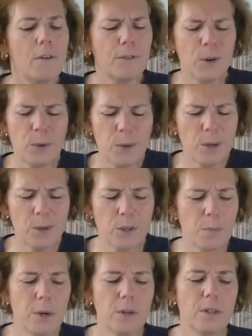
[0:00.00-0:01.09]
For who knows
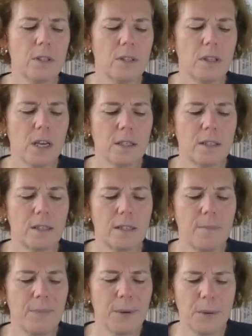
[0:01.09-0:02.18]
a person's thoughts
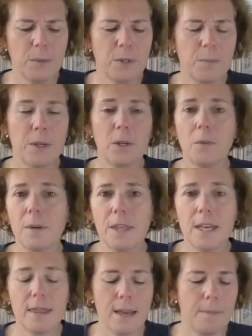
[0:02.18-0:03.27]
except their own spirit
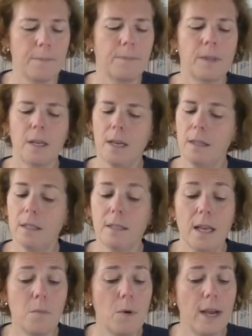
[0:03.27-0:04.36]
within them? In the
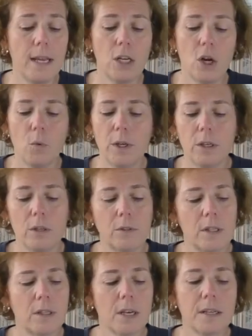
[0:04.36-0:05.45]
same way, no one
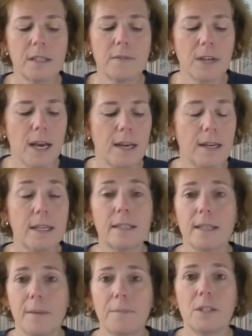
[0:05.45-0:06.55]
knows the thoughts of God
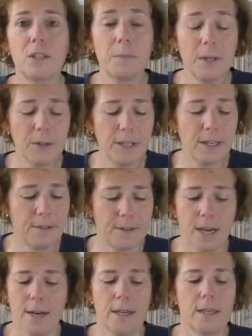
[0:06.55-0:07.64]
except the Spirit of
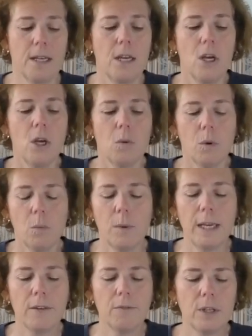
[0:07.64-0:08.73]
God. What
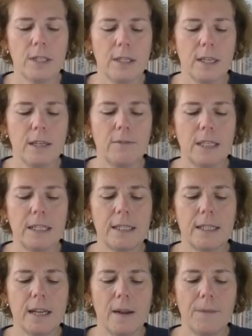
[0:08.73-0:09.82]
we have received is
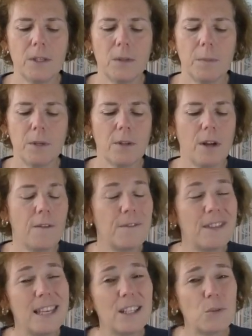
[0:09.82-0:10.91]
not the Spirit
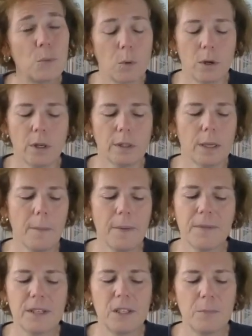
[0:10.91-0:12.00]
of this world,
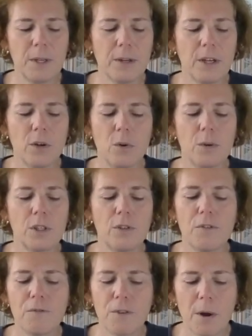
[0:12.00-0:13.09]
but the Spirit who is
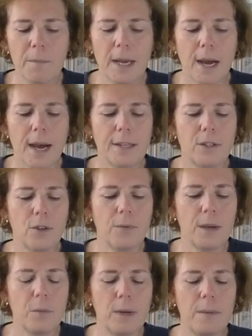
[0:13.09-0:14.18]
from God, so
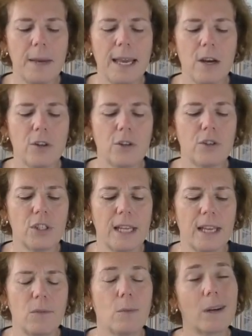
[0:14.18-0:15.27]
that we may
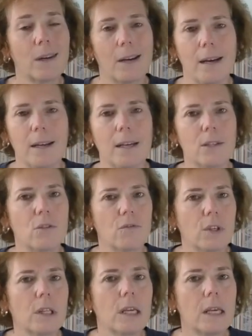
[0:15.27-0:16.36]
understand what God has
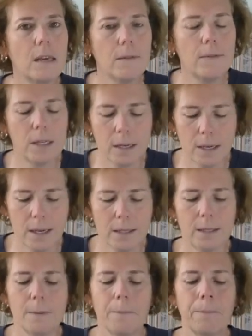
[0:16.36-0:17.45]
freely given
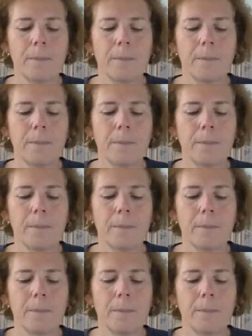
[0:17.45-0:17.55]
us.